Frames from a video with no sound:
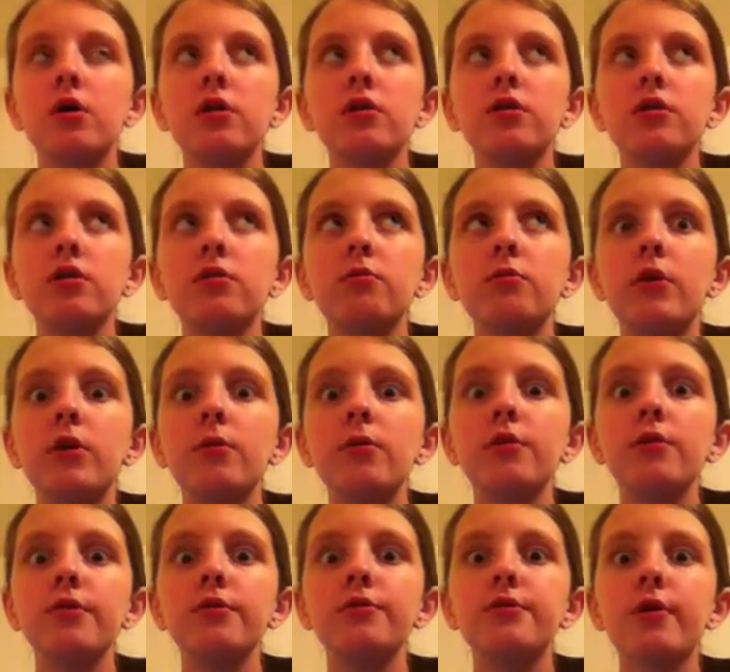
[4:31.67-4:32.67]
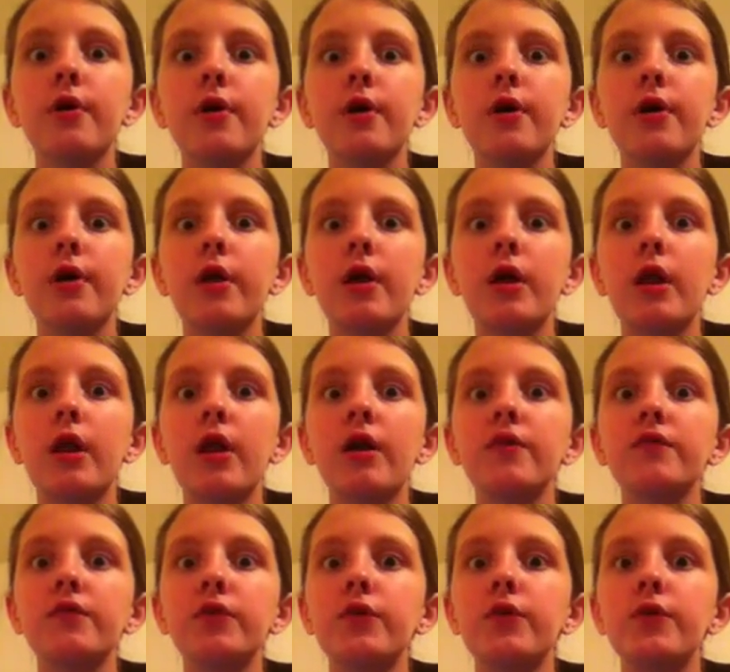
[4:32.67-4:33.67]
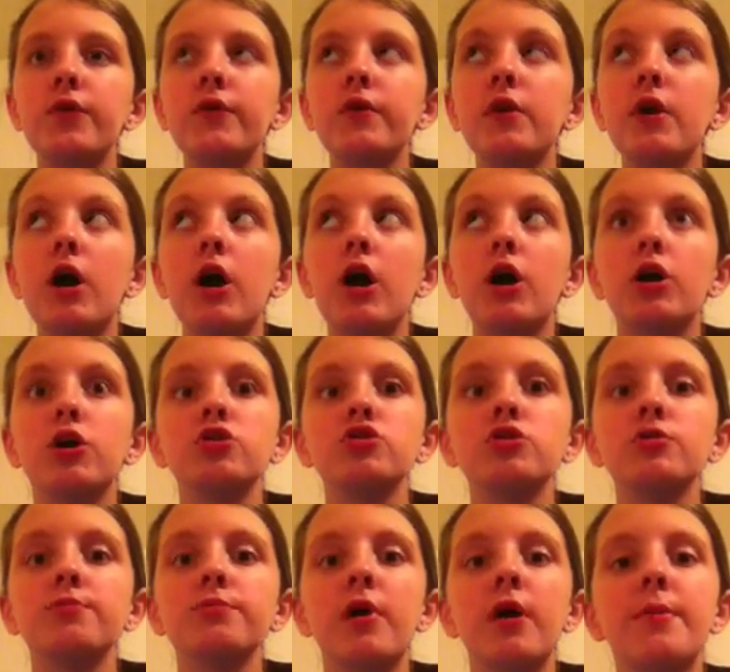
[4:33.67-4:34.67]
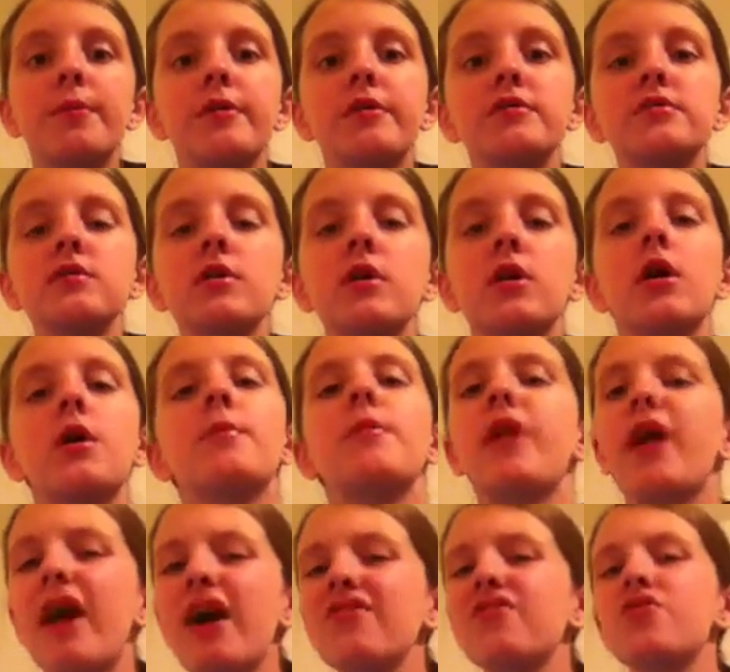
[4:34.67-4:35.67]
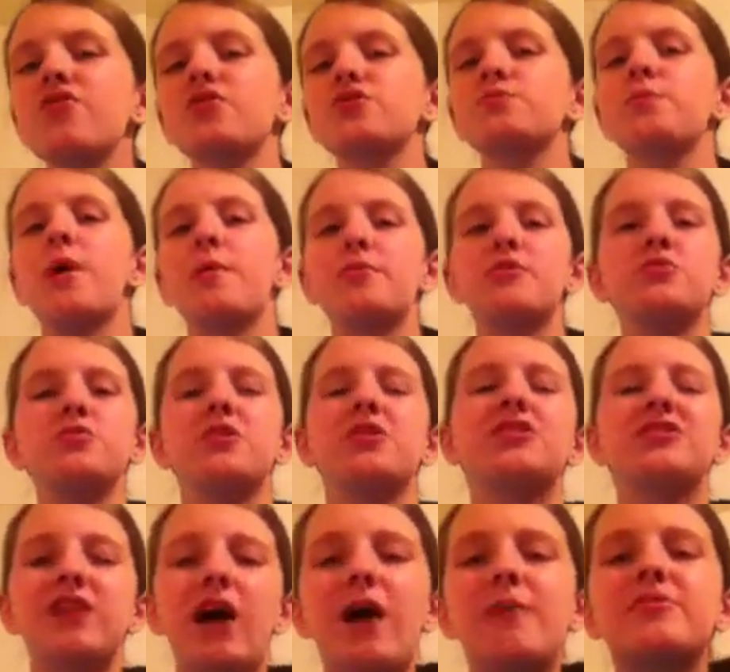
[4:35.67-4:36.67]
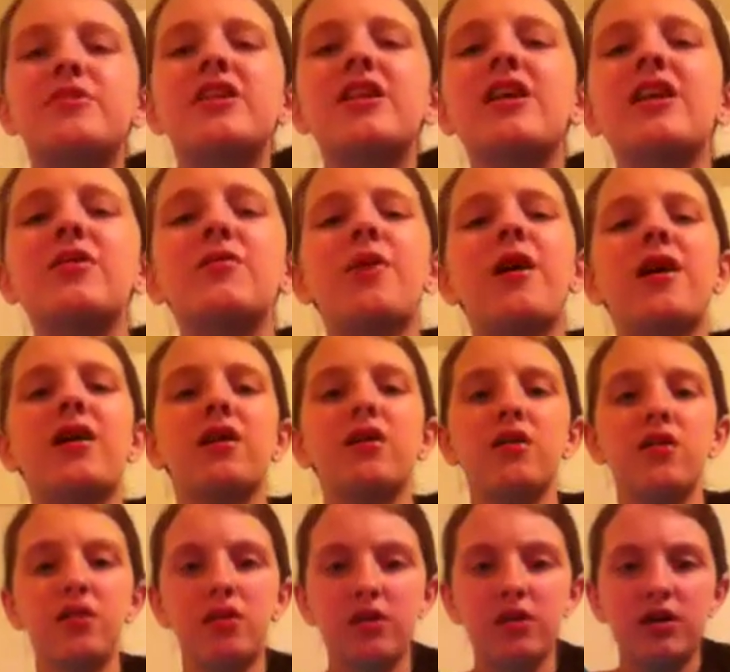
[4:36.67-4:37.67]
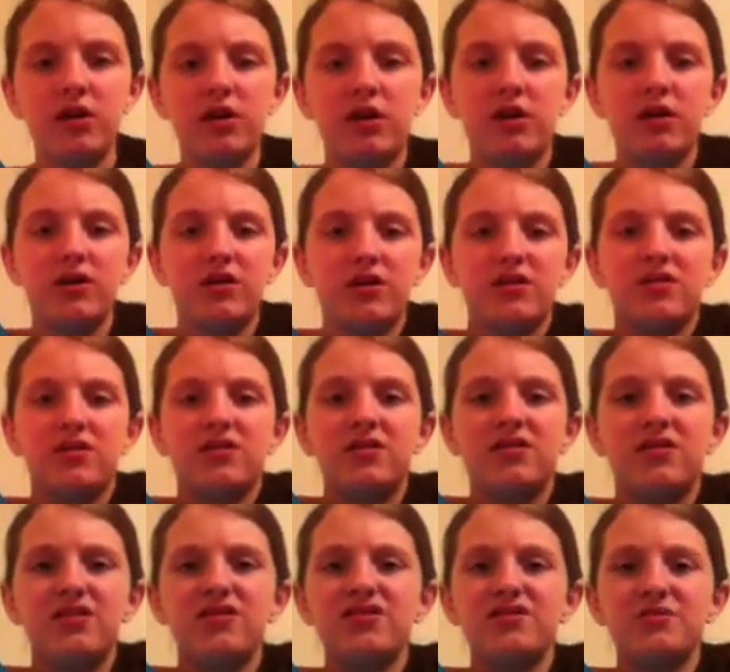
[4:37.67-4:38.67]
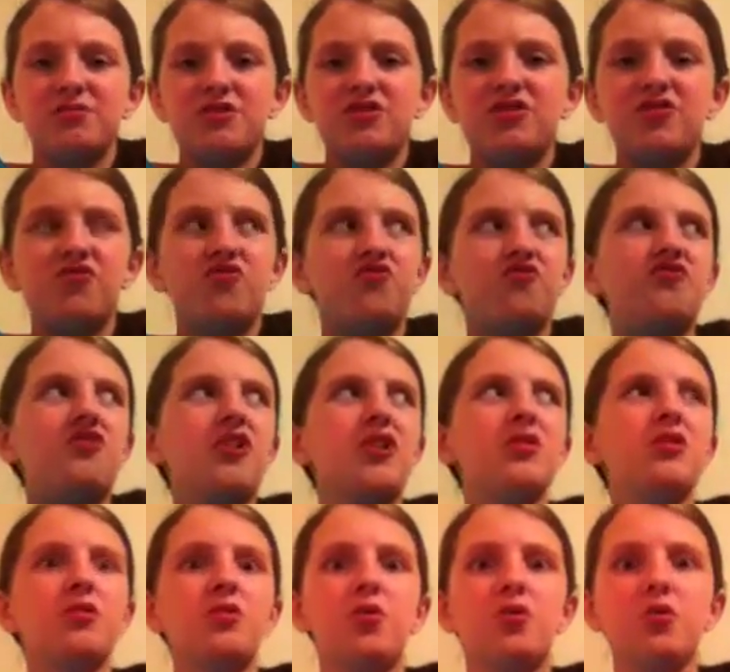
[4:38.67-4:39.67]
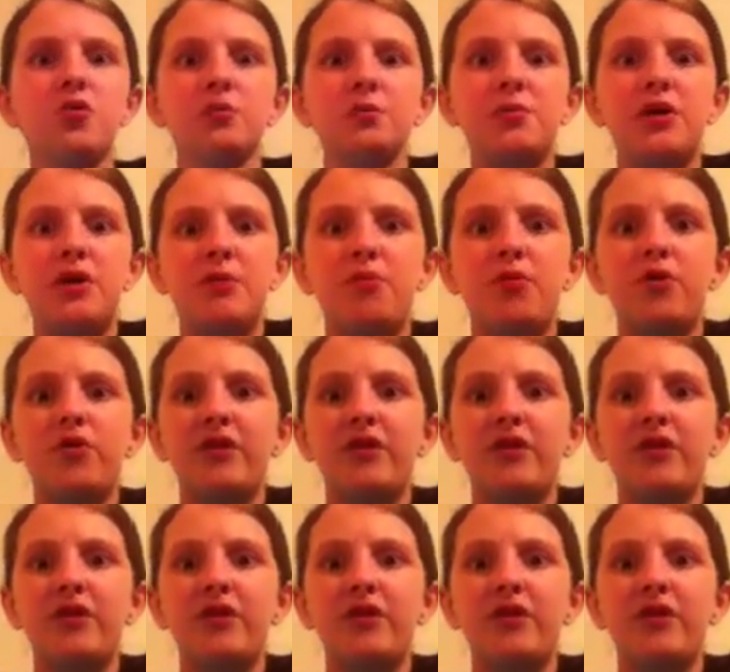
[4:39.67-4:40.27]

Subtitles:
It's like, maybe your dog can't have 100 puppies, but half of those puppies were adopted anyway. It also made you fear old people.